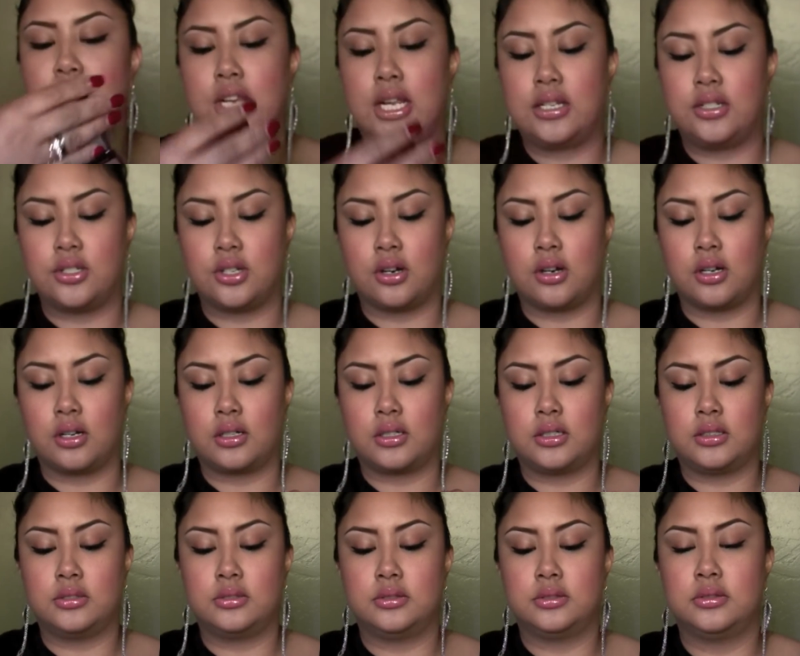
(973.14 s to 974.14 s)
shade
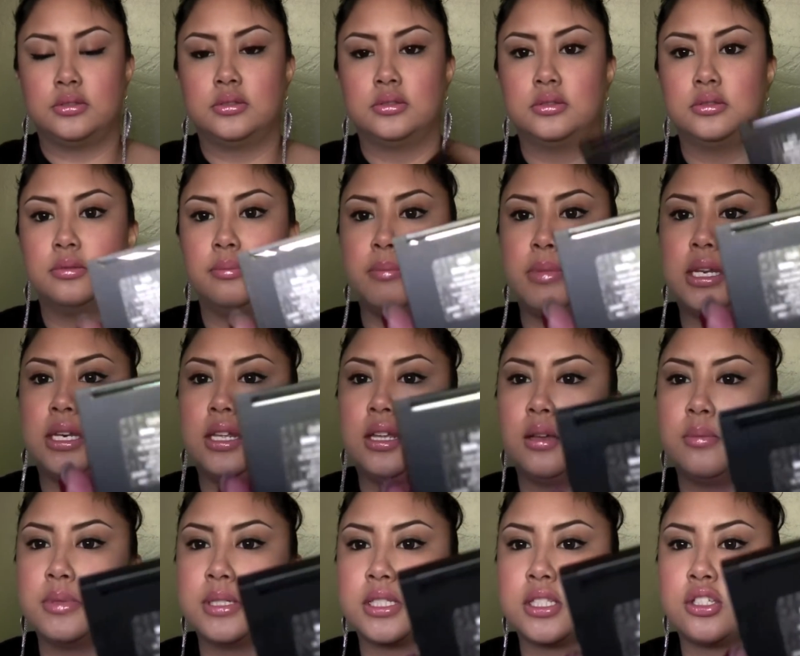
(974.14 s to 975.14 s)
dark.
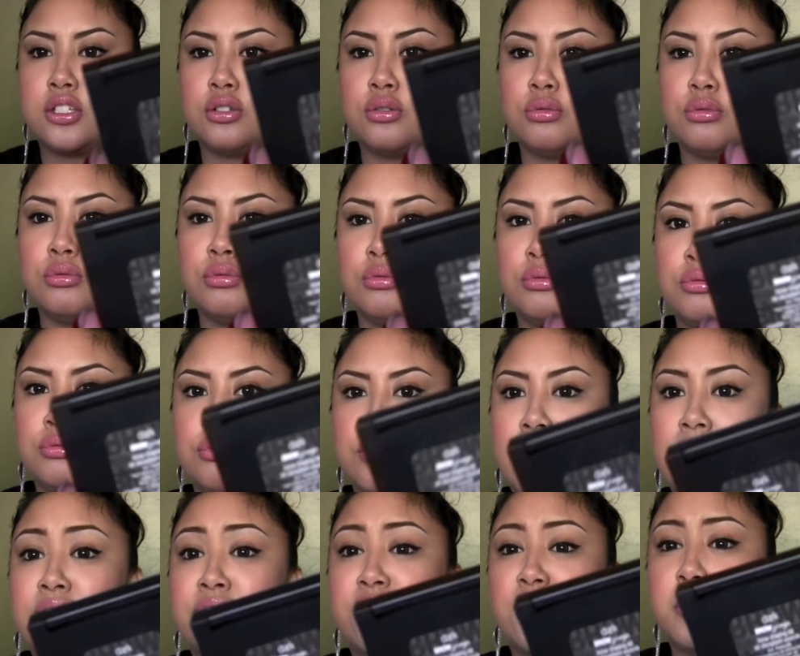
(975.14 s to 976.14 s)
Medium is too
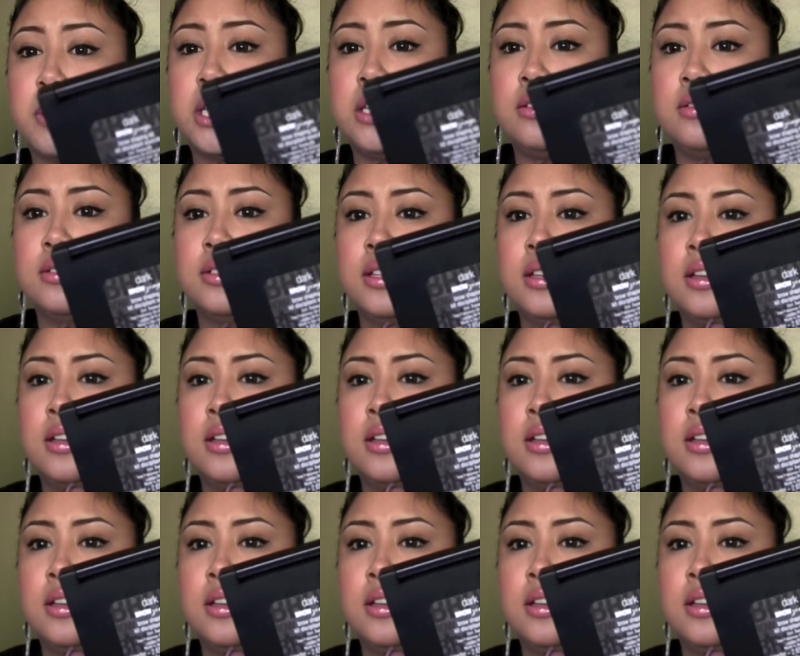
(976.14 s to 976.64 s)
red for me.